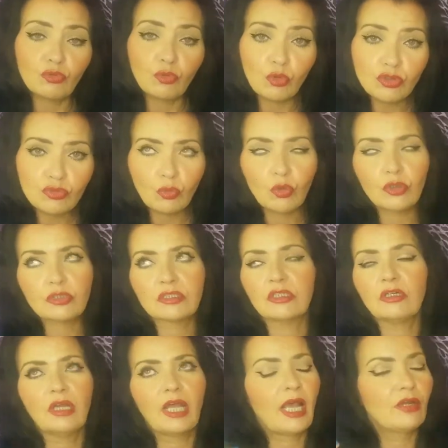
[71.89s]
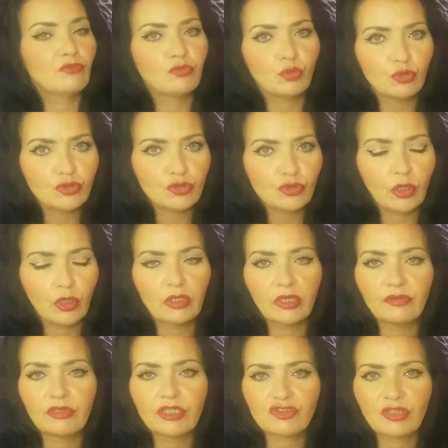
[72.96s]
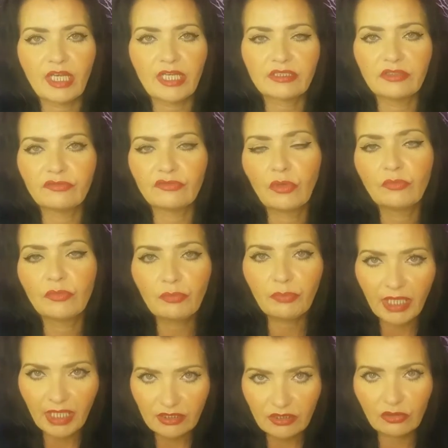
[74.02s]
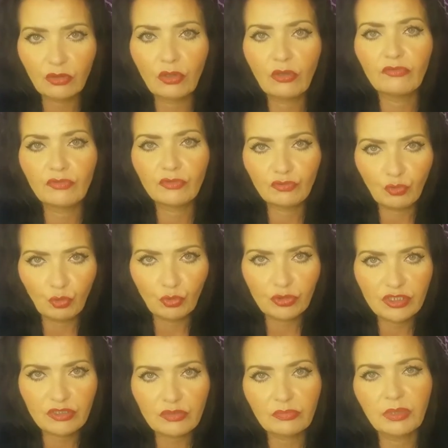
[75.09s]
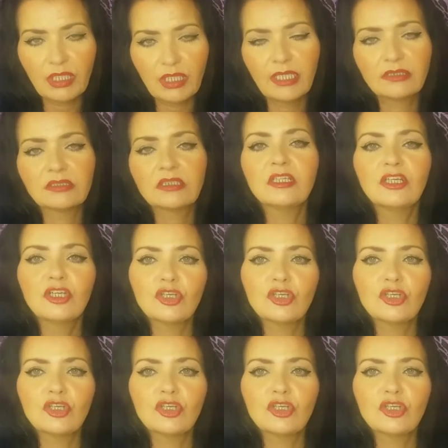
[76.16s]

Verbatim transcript: Rose water and rose oil are extracted from the petal of the rose plant,